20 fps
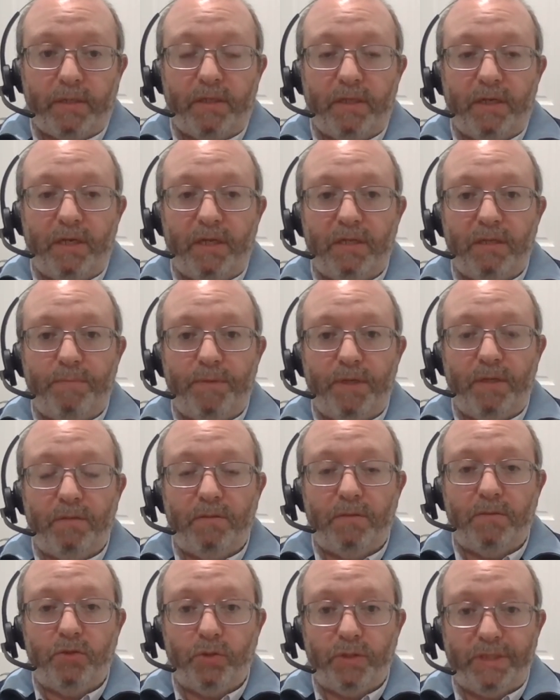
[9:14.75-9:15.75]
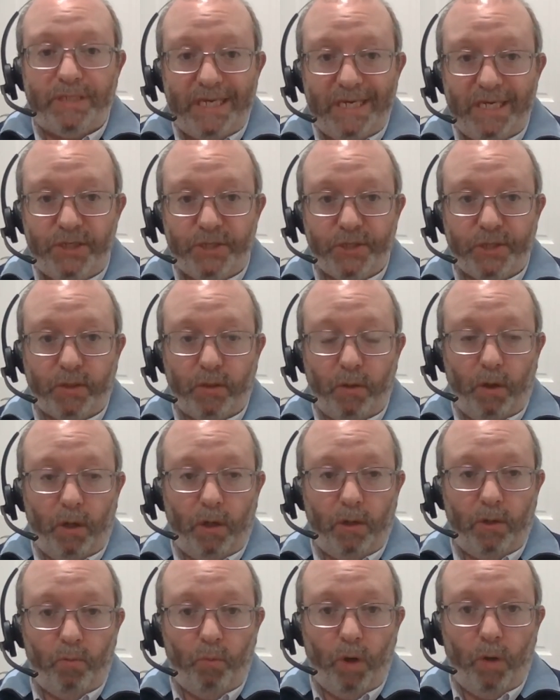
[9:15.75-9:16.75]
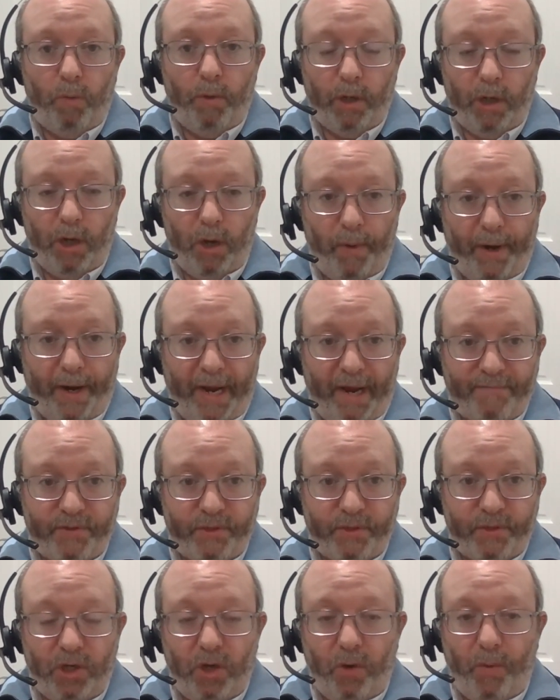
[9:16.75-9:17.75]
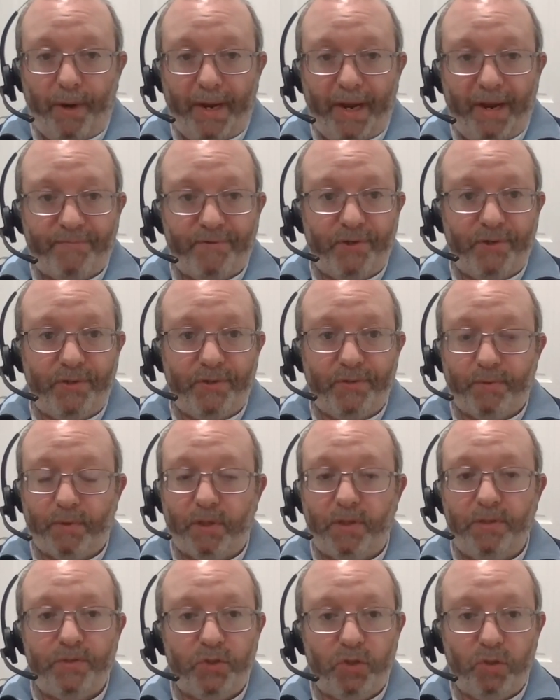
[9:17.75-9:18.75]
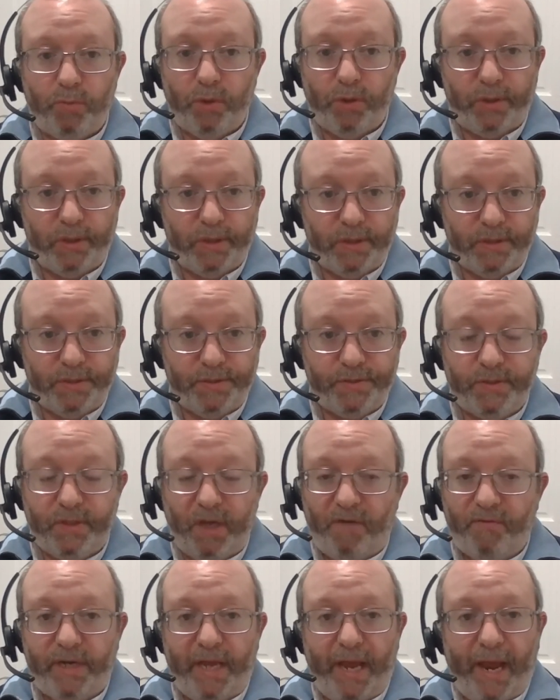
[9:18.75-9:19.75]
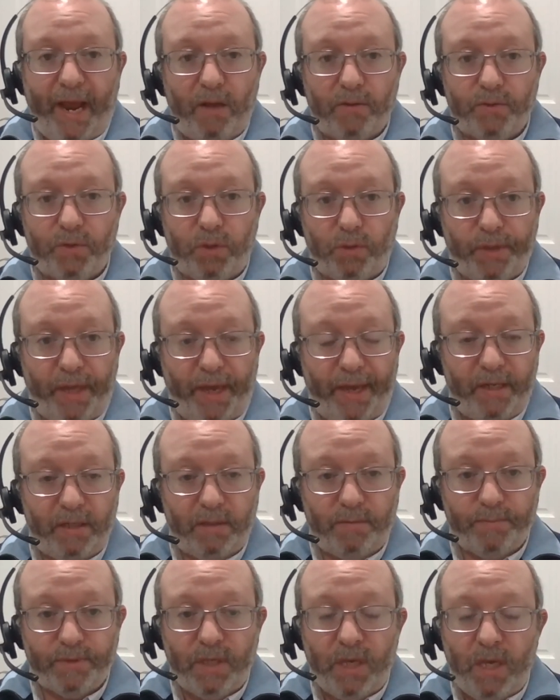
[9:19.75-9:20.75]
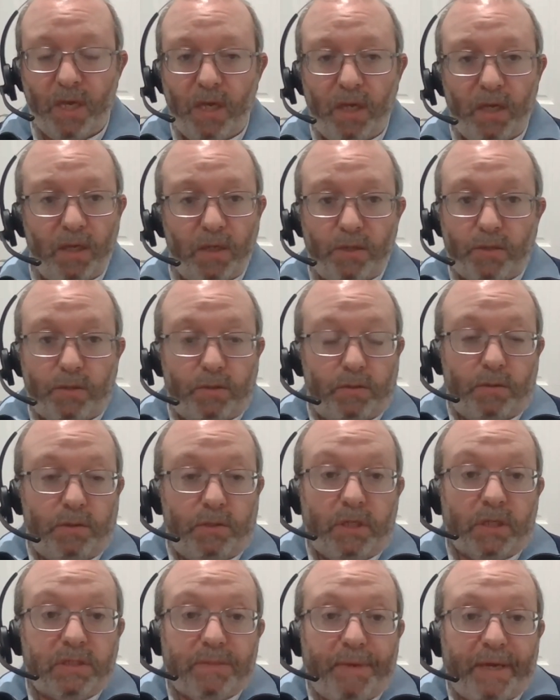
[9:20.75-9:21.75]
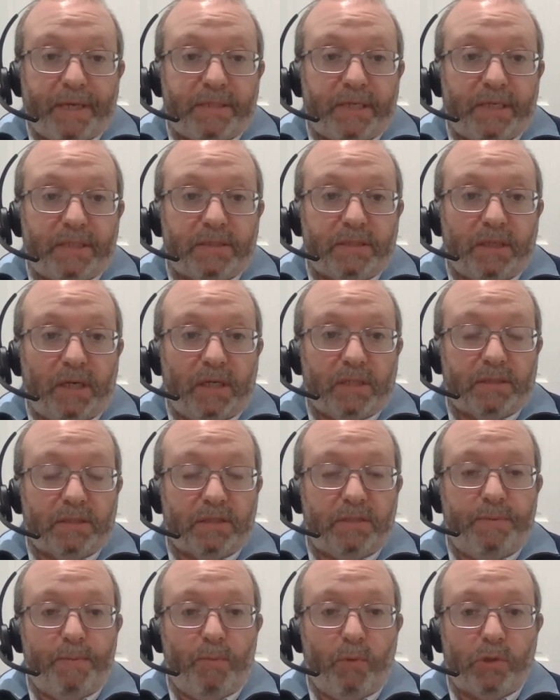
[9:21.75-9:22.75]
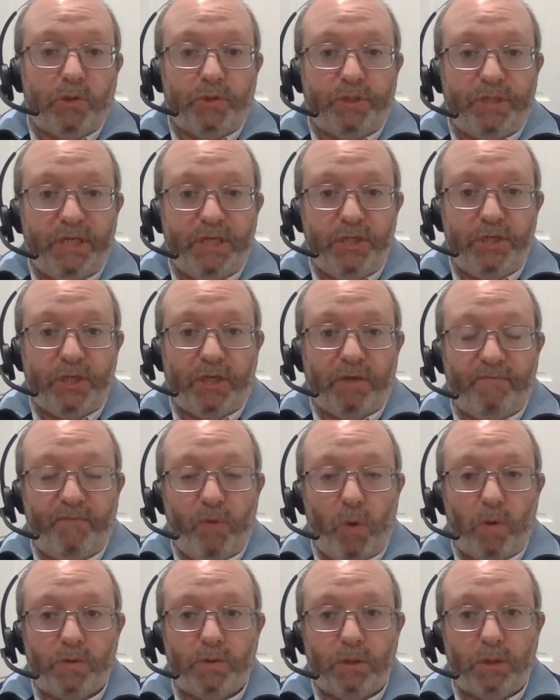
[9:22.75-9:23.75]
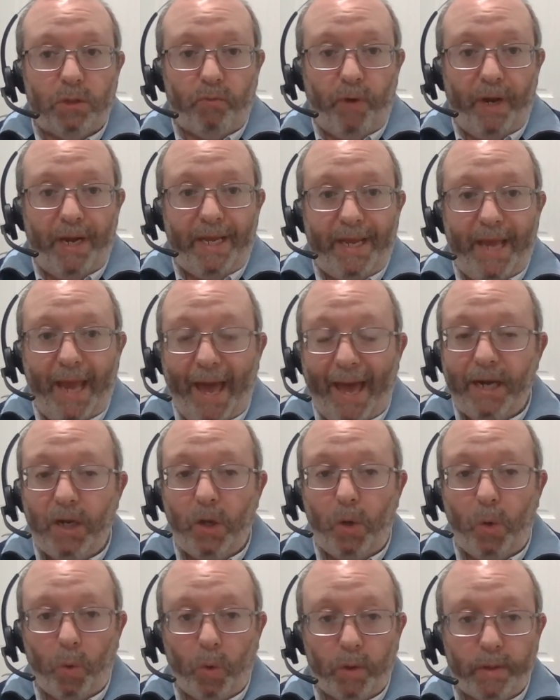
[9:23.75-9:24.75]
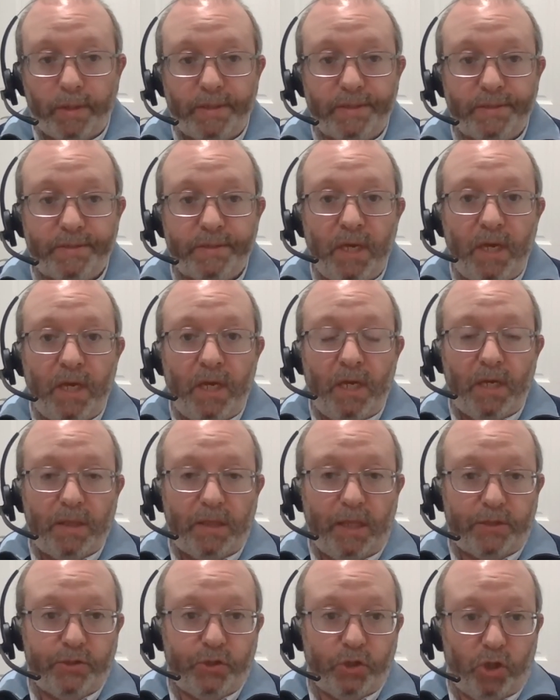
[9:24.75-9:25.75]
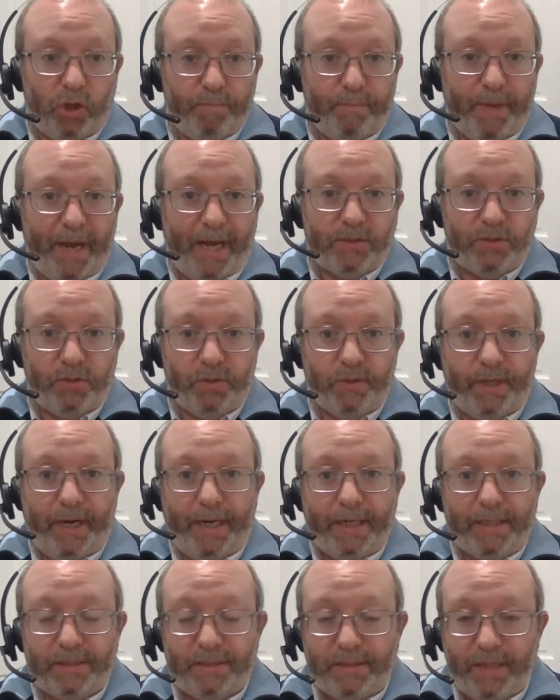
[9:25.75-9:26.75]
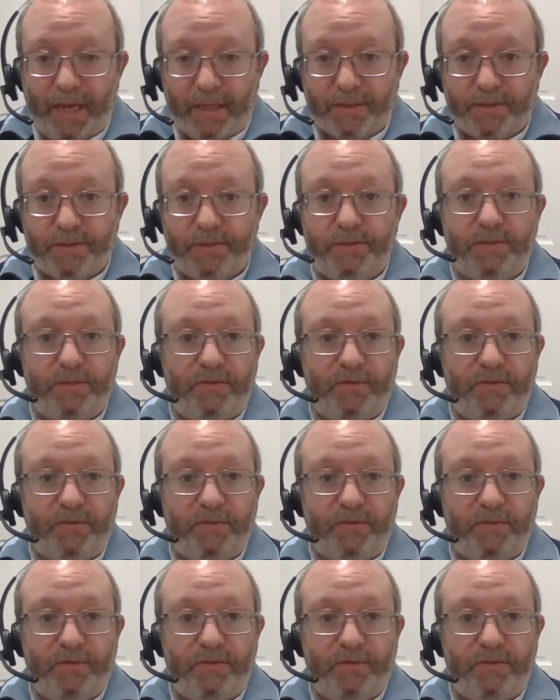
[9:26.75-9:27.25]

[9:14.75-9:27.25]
They need to be strategic on what we're going after. Going after consumer goods, everyday household items, doesn't make sense to us. Let's be more strategic and focus on the right categories that should come back to the United States.